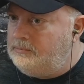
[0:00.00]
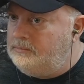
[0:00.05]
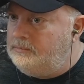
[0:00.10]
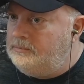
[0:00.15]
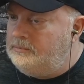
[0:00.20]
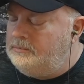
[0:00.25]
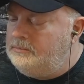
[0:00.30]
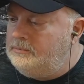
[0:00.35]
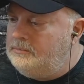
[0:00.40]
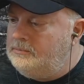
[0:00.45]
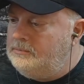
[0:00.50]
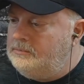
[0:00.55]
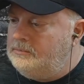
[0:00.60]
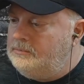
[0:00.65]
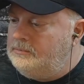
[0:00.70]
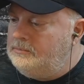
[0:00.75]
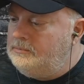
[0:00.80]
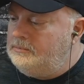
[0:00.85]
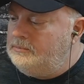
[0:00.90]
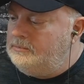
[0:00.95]

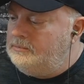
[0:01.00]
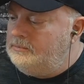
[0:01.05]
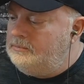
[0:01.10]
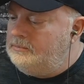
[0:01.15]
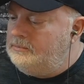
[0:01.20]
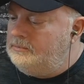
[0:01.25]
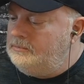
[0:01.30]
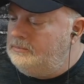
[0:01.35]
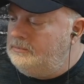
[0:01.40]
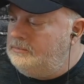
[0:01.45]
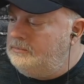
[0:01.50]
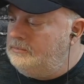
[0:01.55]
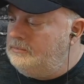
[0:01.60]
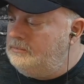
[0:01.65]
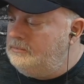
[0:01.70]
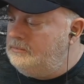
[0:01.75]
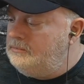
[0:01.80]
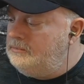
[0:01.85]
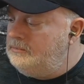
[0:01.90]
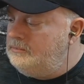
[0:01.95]

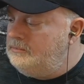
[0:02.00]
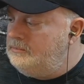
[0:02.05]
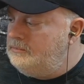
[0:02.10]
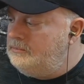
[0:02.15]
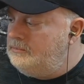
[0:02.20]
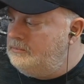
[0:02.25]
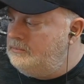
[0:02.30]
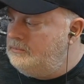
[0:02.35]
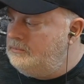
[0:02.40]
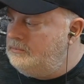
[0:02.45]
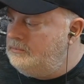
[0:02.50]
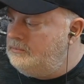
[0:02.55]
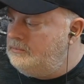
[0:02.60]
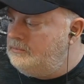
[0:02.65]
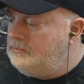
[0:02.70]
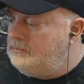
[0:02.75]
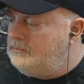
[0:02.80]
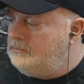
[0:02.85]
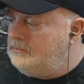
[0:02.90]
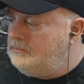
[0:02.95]

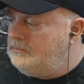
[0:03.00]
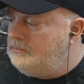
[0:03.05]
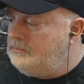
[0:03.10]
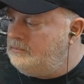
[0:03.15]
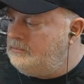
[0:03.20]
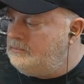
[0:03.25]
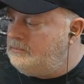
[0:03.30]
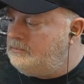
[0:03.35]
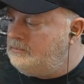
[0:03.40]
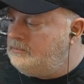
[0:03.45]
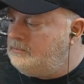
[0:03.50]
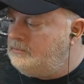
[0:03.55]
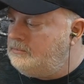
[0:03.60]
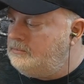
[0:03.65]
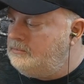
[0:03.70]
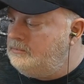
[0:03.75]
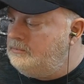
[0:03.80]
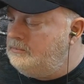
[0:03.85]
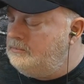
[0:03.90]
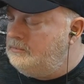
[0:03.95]

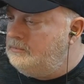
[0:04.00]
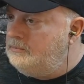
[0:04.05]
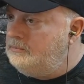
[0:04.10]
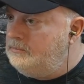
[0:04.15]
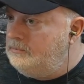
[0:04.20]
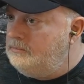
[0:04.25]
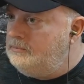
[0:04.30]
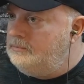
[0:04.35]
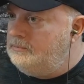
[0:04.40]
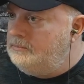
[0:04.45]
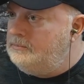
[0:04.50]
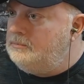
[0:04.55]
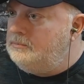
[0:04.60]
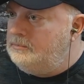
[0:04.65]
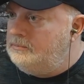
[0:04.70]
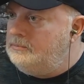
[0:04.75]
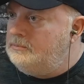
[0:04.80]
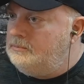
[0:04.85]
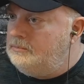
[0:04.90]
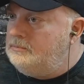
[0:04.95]

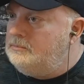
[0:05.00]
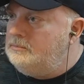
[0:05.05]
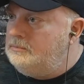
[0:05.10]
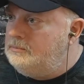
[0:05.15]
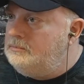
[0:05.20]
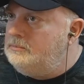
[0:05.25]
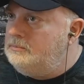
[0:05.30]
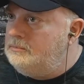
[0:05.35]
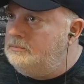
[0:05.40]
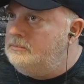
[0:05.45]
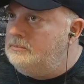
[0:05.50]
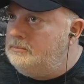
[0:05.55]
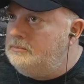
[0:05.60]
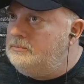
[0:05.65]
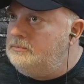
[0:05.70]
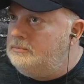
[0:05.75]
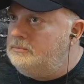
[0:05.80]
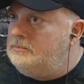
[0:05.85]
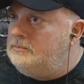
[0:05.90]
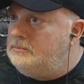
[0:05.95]

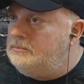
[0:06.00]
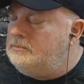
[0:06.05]
(not speaking)